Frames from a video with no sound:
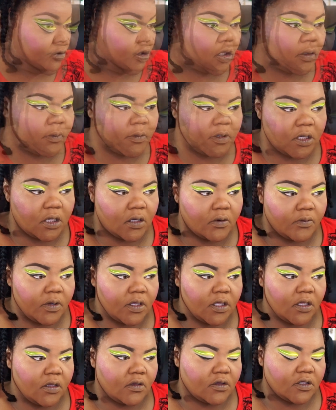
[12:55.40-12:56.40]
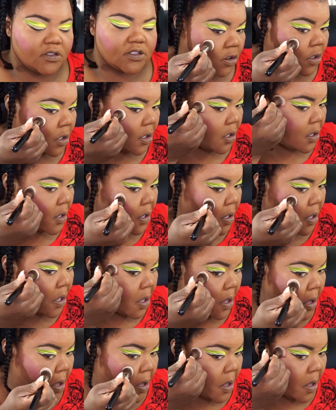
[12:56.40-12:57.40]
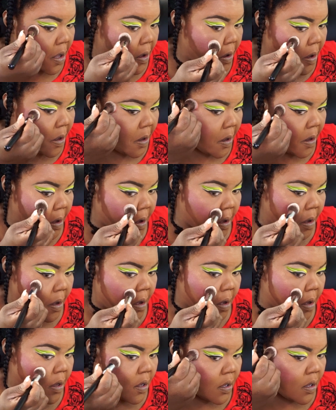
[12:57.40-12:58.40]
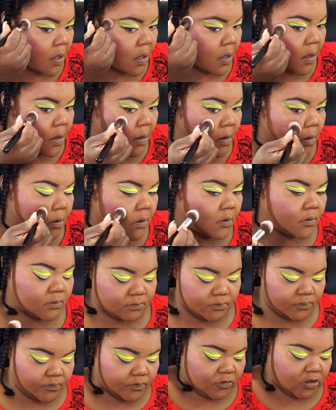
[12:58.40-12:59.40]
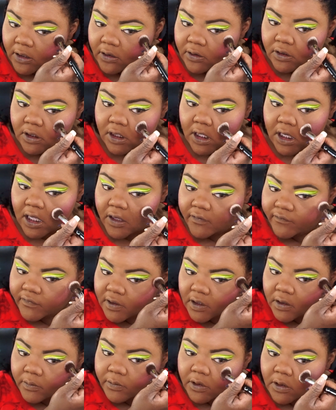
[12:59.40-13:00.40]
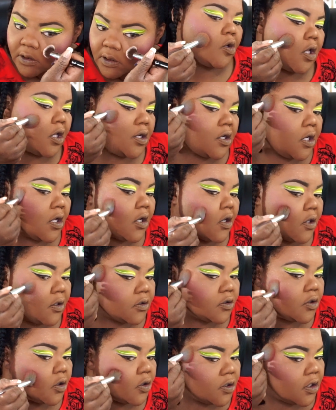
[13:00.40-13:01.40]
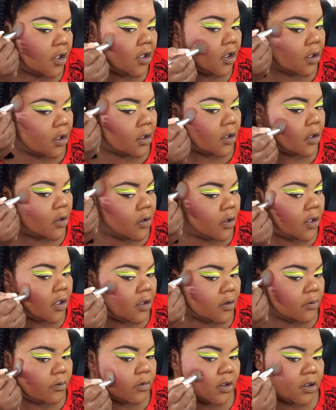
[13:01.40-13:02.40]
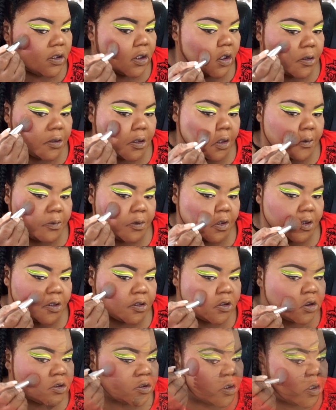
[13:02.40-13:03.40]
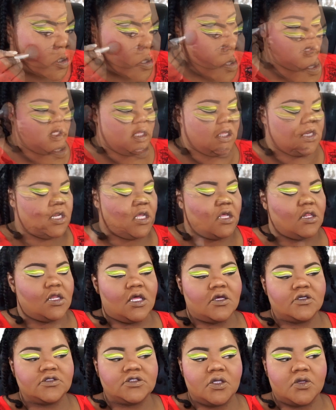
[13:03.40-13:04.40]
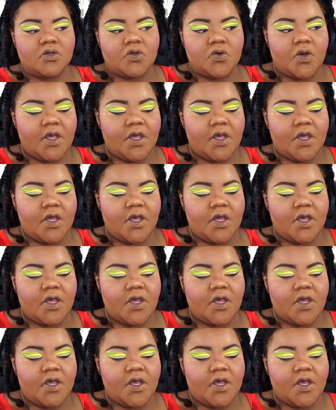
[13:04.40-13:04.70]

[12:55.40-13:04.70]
coming down right here on the top of the cheeks. And this is just the base for my highlighter that I have coming. And now I'll take and go ahead and blend out that blush. And I'll also go